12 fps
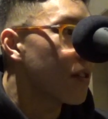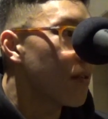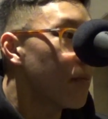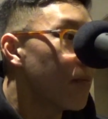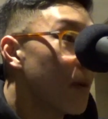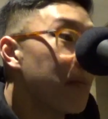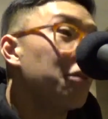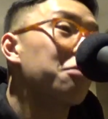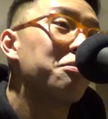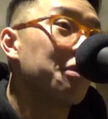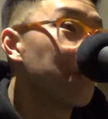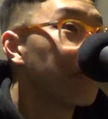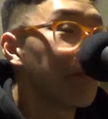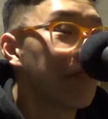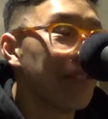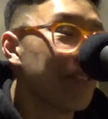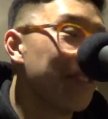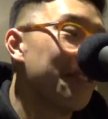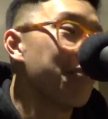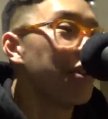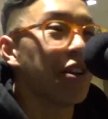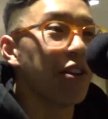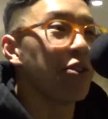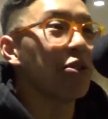to maybe if you
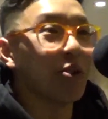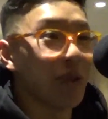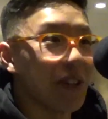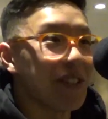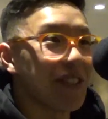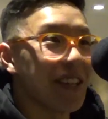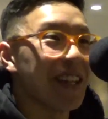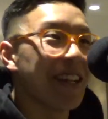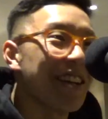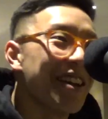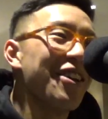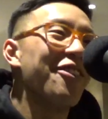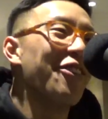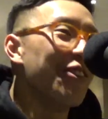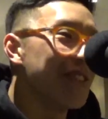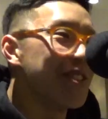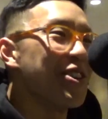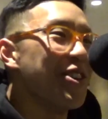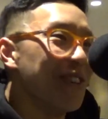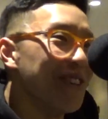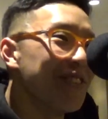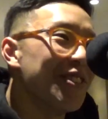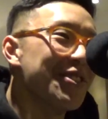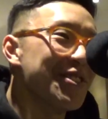had another Lucas, like, what would
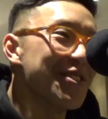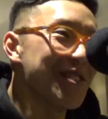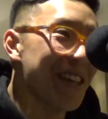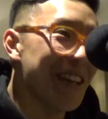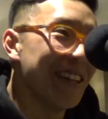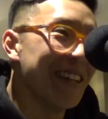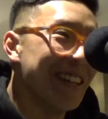you say?